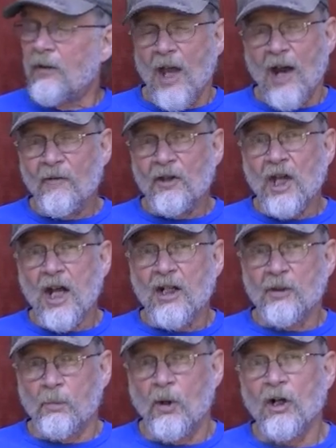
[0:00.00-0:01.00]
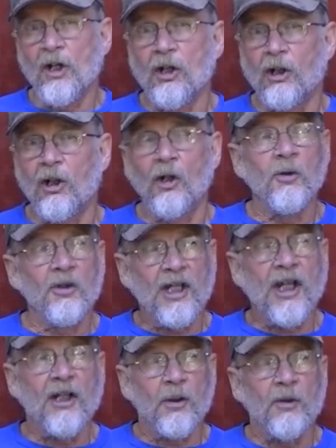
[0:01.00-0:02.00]
Everything is pretty closed
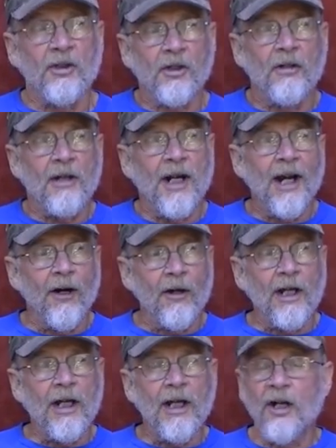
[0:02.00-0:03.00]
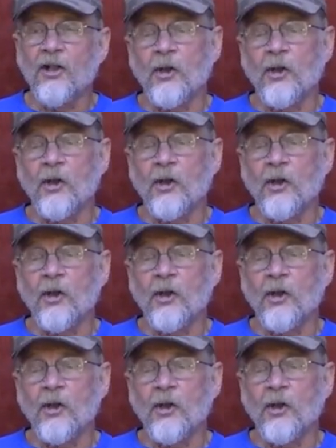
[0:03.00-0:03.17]
into a certain area here,